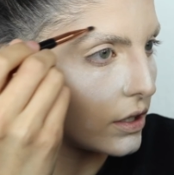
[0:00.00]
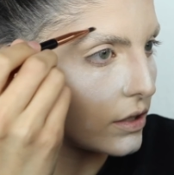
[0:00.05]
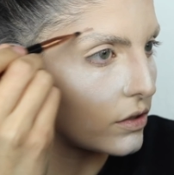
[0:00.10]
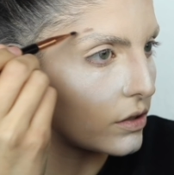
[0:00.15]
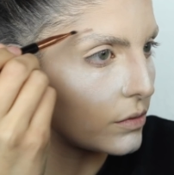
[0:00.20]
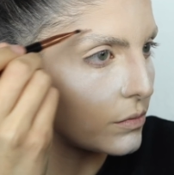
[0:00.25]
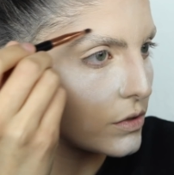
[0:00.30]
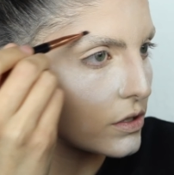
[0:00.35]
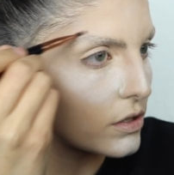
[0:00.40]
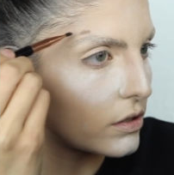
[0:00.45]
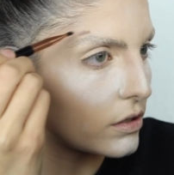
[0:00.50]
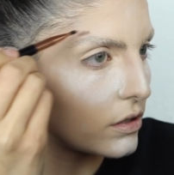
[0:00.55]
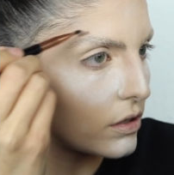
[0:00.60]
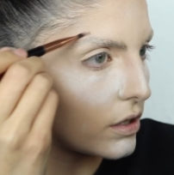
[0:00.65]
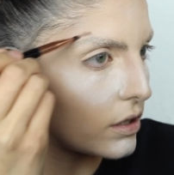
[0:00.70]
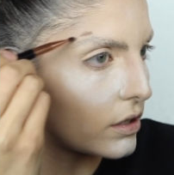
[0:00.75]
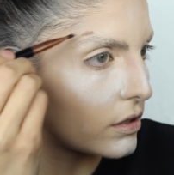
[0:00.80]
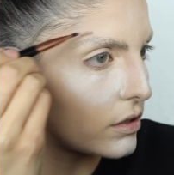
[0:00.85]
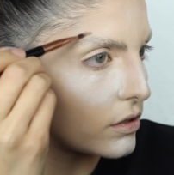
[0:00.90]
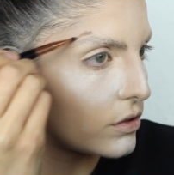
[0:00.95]
Okay, so I'm just gonna
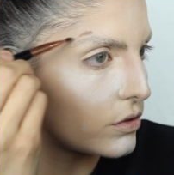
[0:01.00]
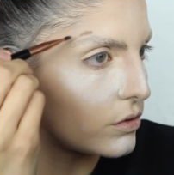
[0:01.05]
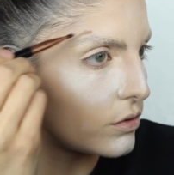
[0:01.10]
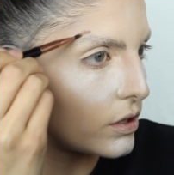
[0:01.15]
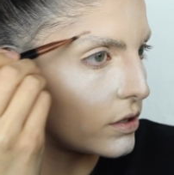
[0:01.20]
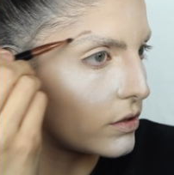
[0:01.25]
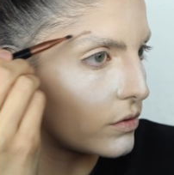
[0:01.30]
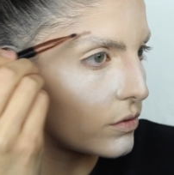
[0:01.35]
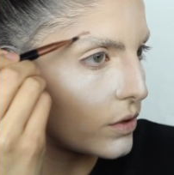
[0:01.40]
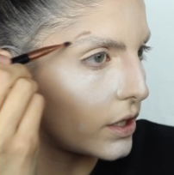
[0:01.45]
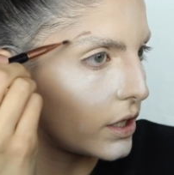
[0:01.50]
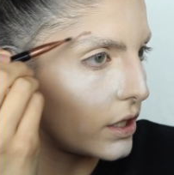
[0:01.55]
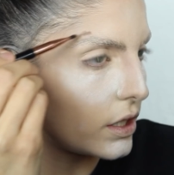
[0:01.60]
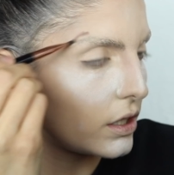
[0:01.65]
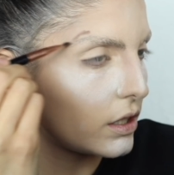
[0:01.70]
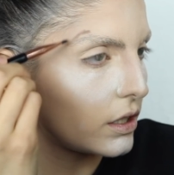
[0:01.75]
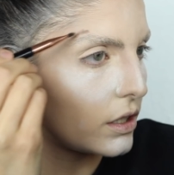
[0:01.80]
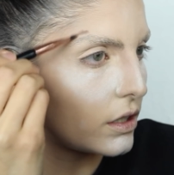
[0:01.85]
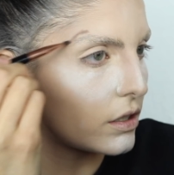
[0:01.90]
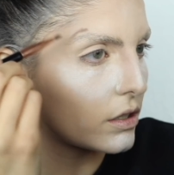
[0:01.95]
like do this right
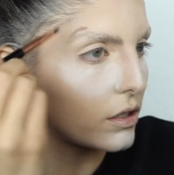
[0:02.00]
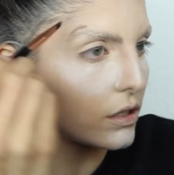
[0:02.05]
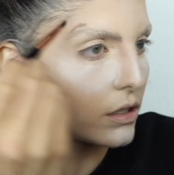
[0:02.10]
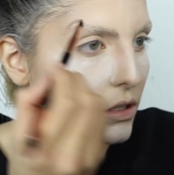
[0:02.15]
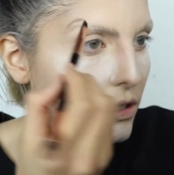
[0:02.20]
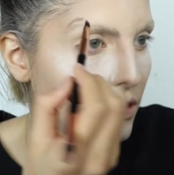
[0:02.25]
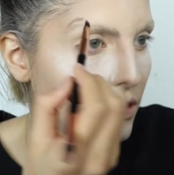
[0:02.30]
here.